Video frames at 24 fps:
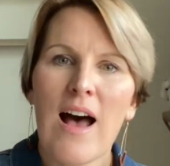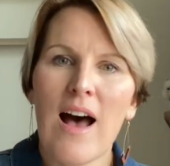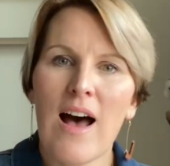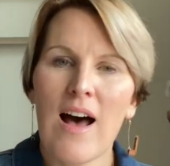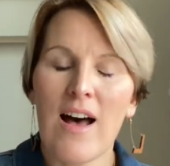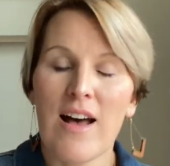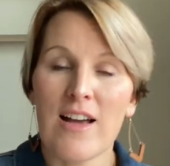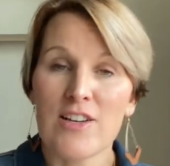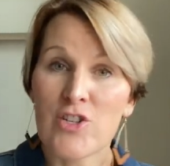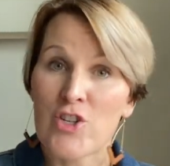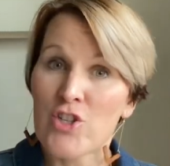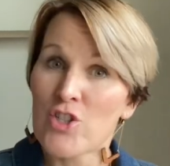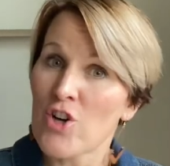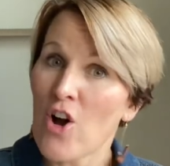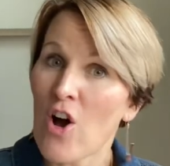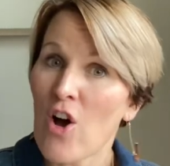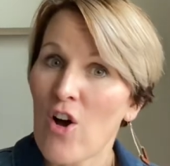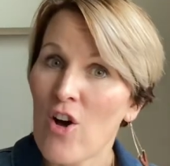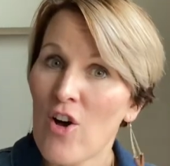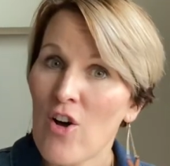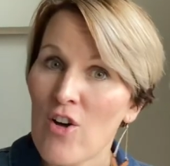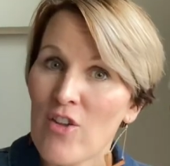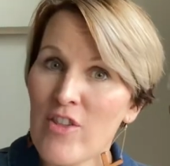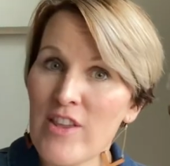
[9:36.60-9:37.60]
a
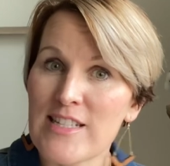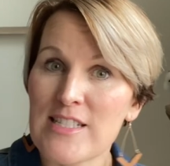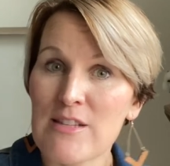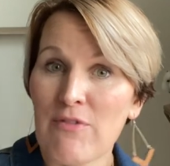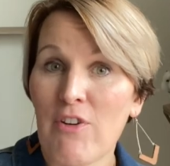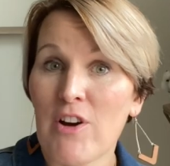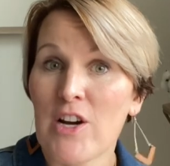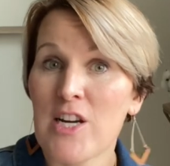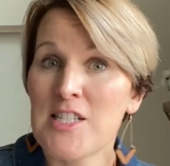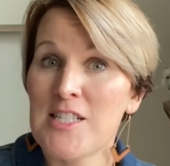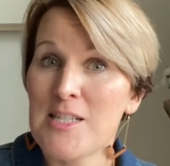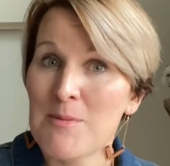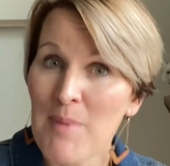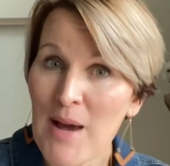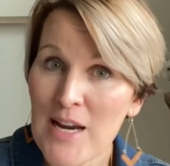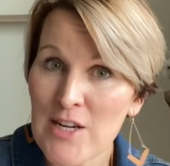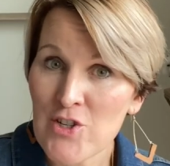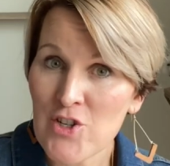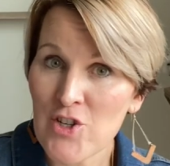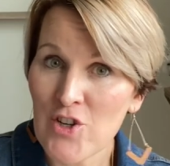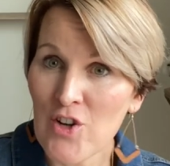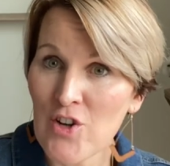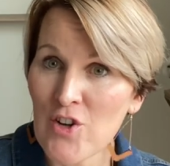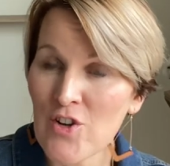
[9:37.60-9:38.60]
shawl that's very
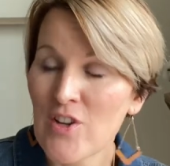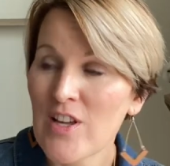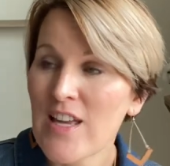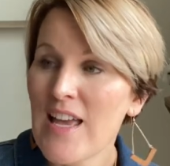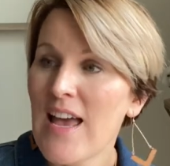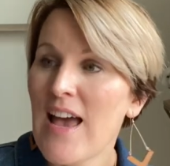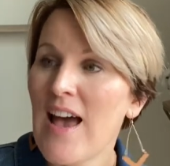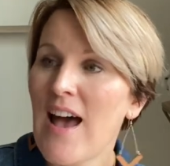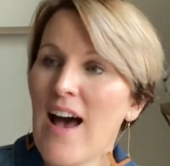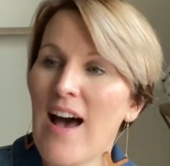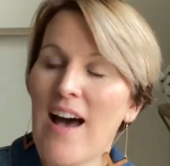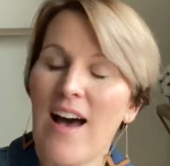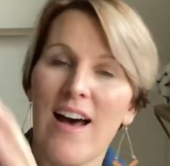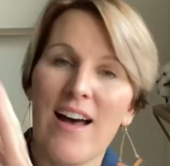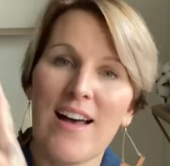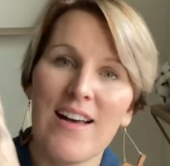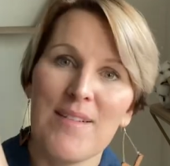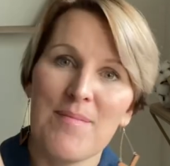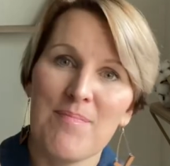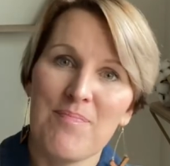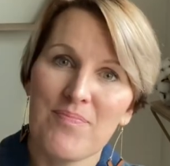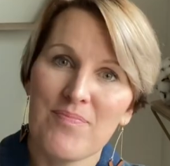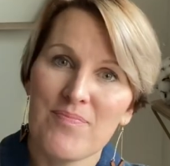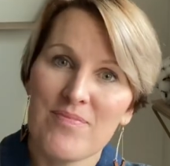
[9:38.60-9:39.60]
special.
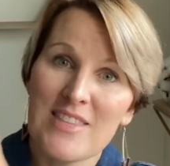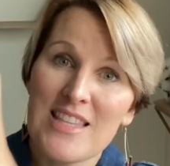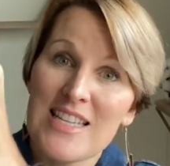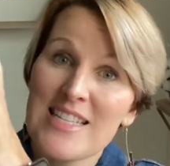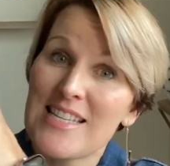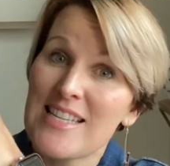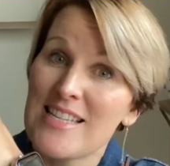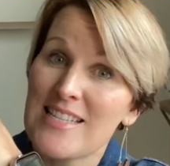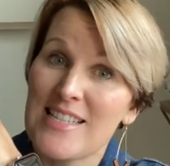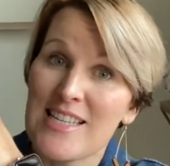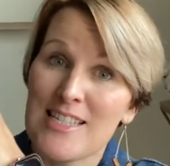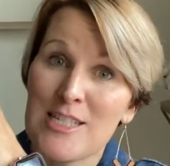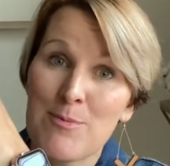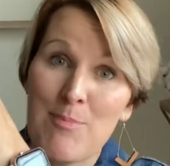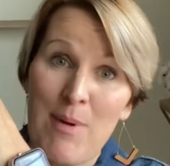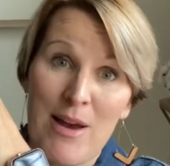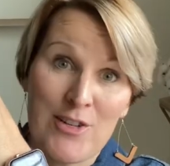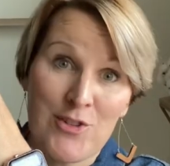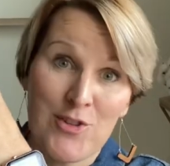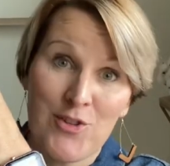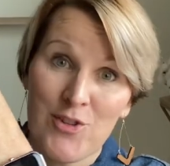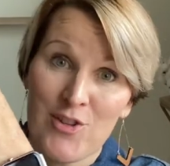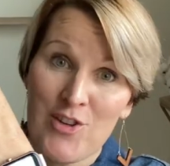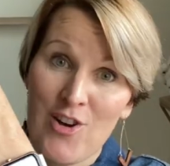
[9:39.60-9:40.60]
Um, this is a
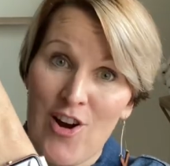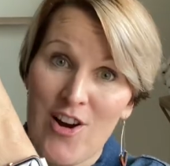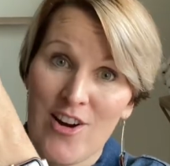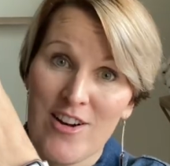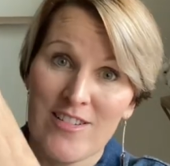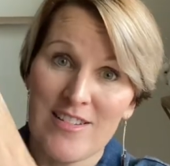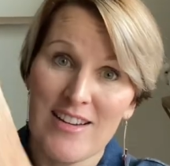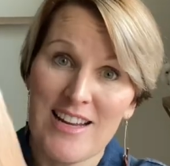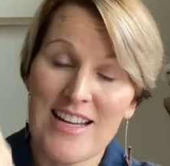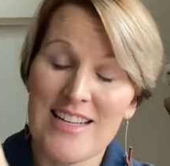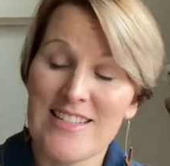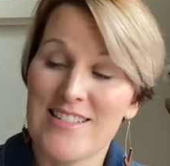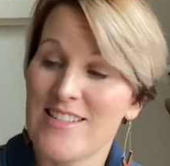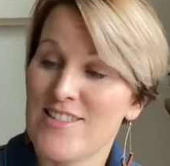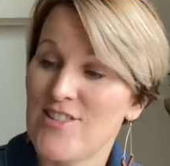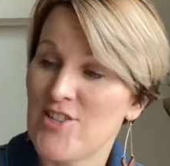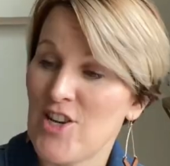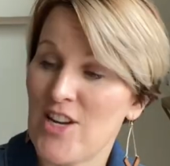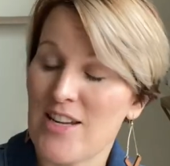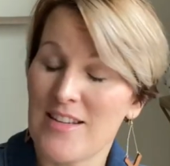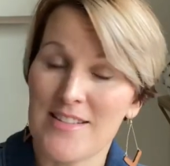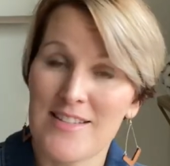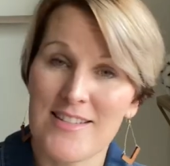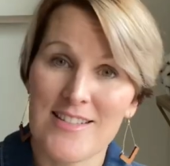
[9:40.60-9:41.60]
special yarn. It's
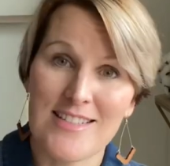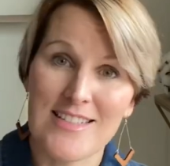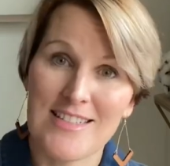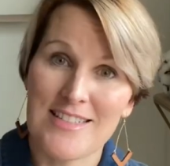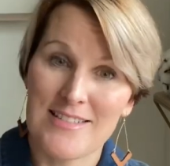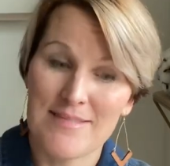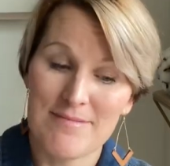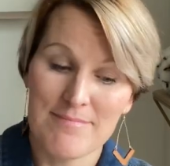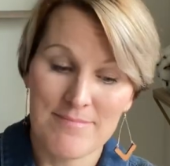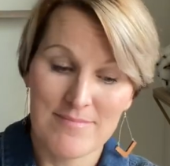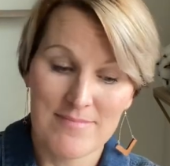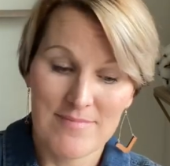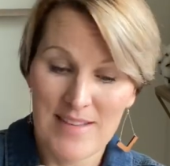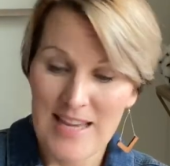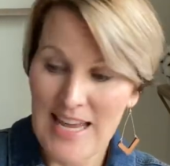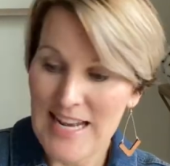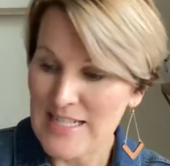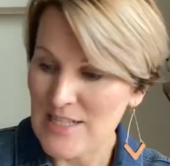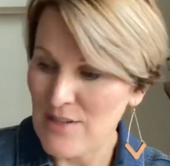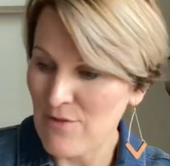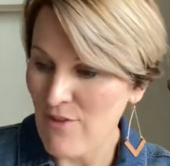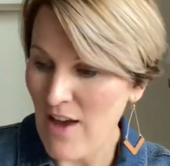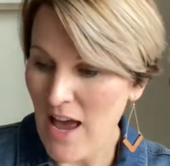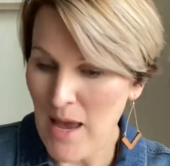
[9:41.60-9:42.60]
just,
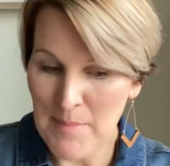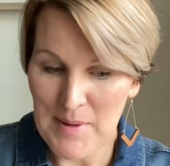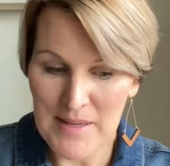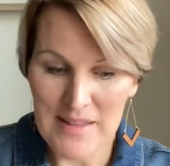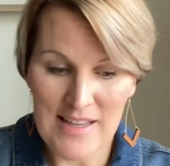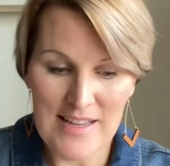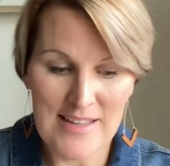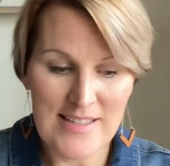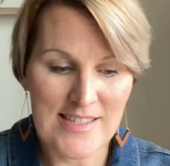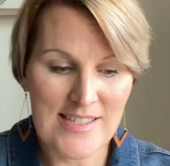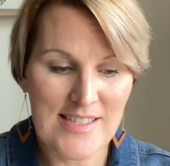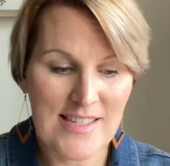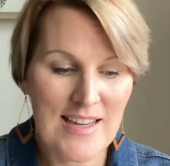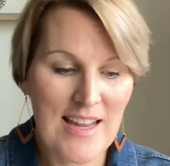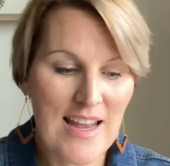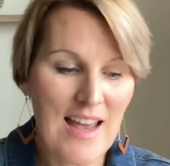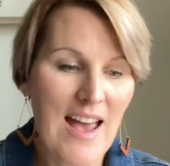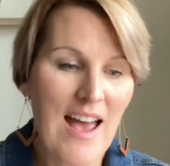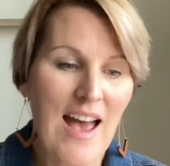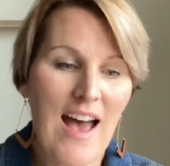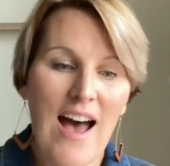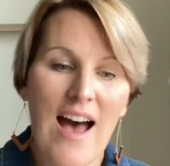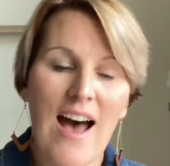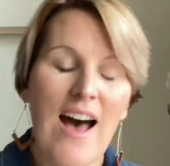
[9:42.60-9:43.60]
it's fabulous.
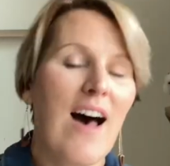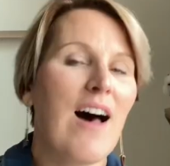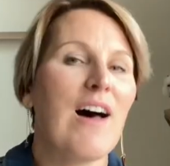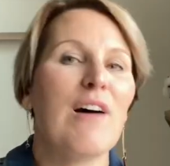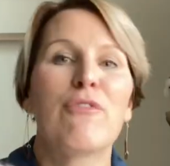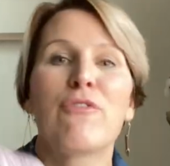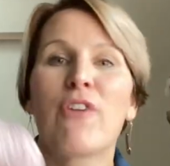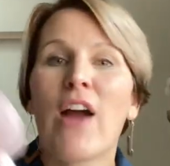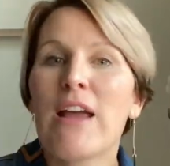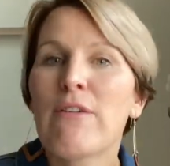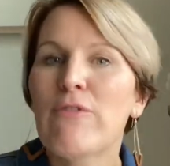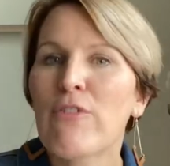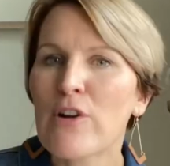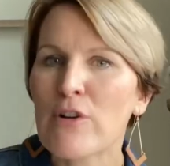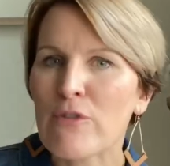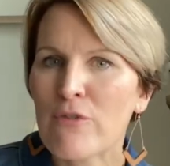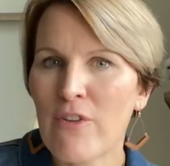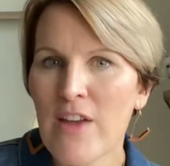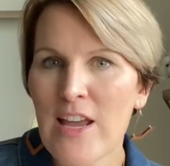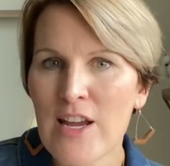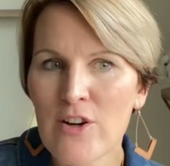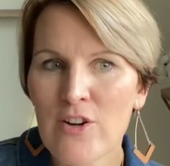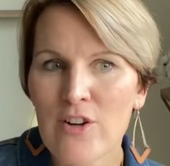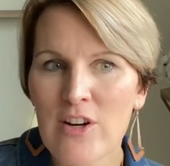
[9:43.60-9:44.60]
Uh, Frankfurt
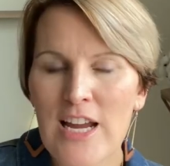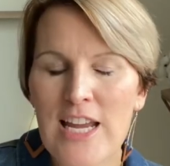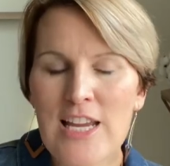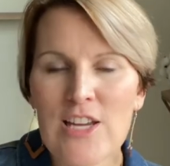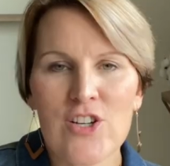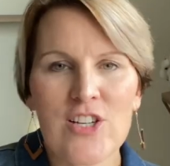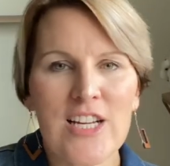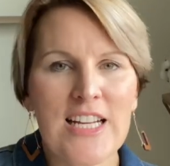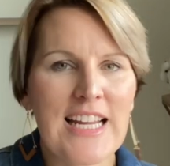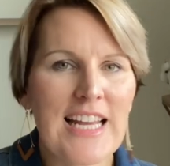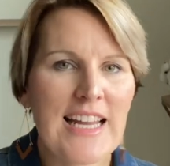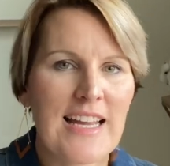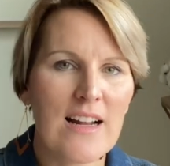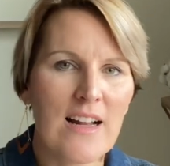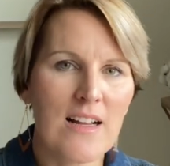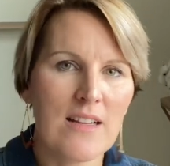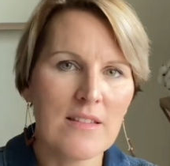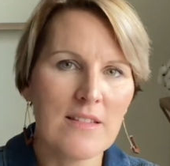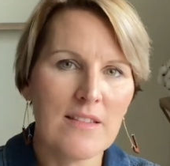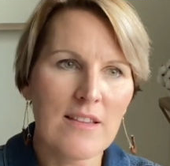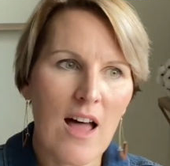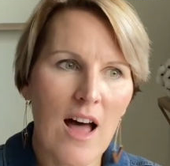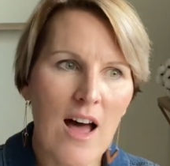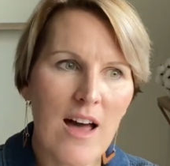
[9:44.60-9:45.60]
fingering, you're going to get a
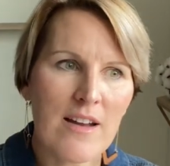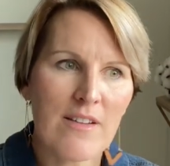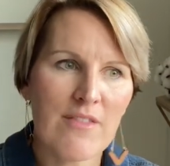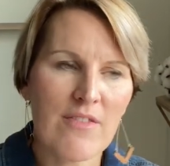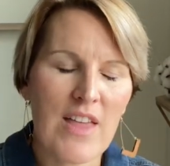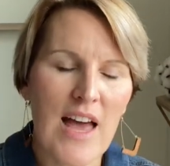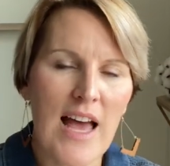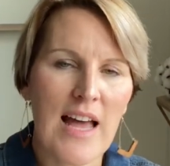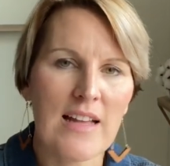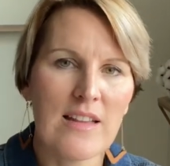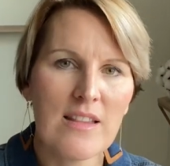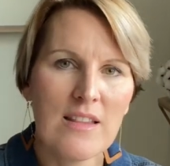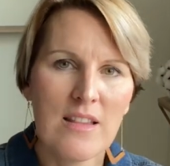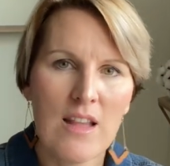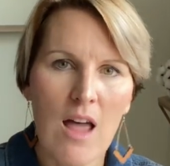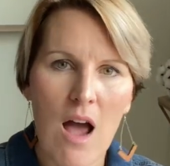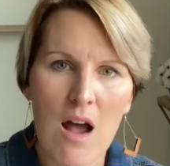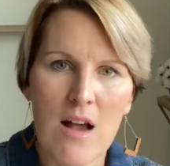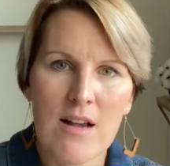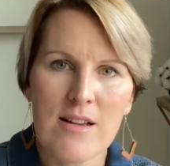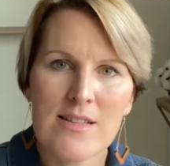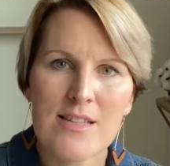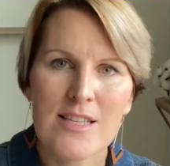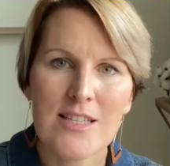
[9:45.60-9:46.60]
lot of that
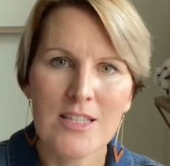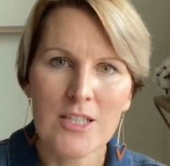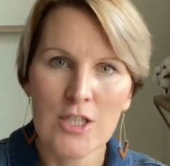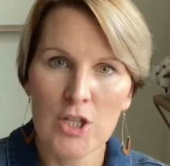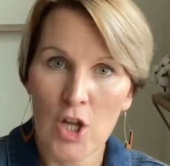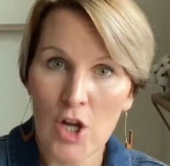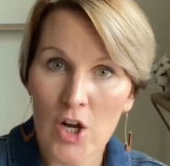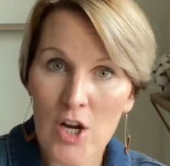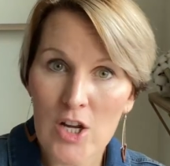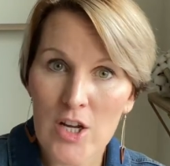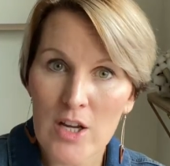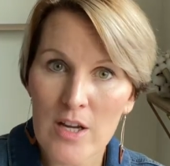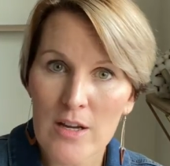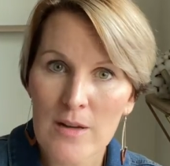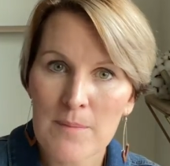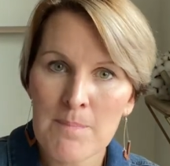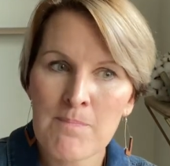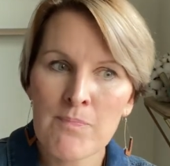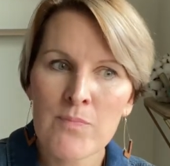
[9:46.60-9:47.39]
luxe look